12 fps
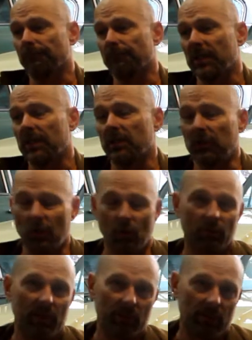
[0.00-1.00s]
As you know,
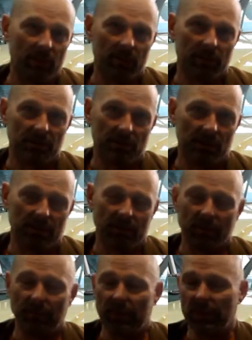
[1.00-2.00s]
my brother isn't going to
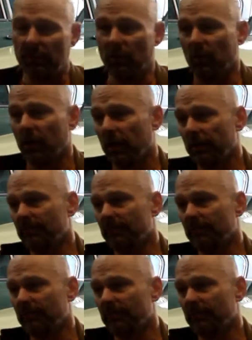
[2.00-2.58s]
help me anymore,